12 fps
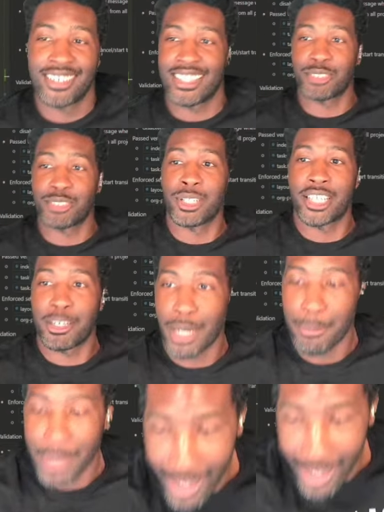one thing
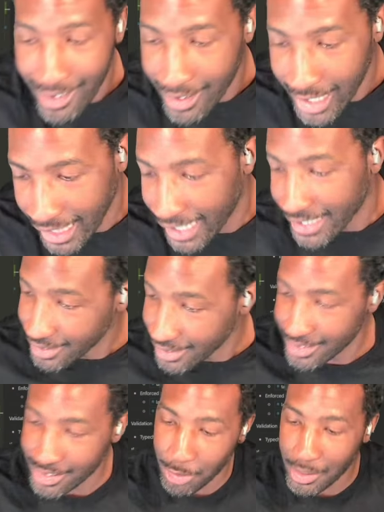about me. I like
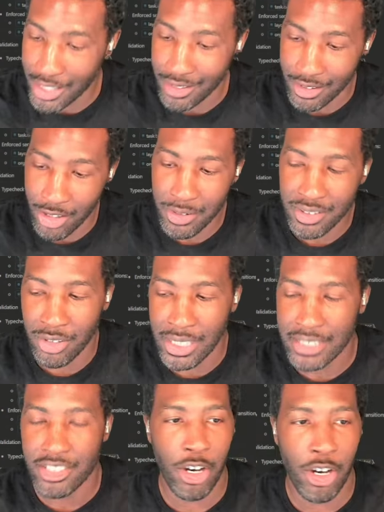don't
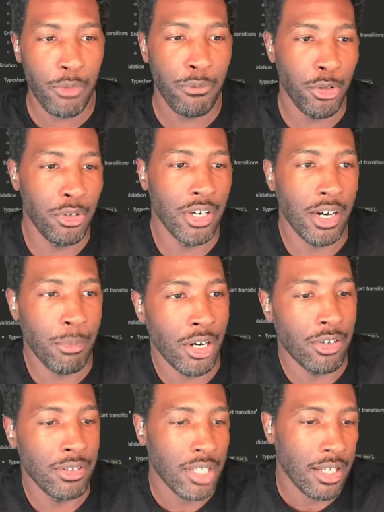let the code fool y'all,
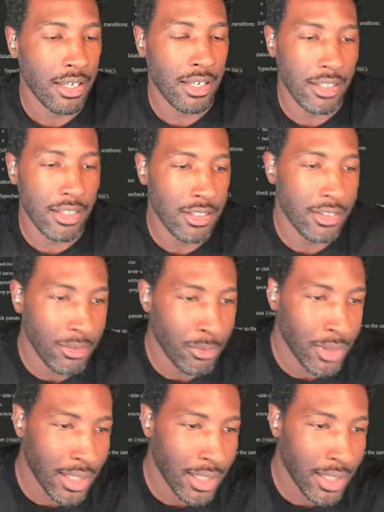bro. When I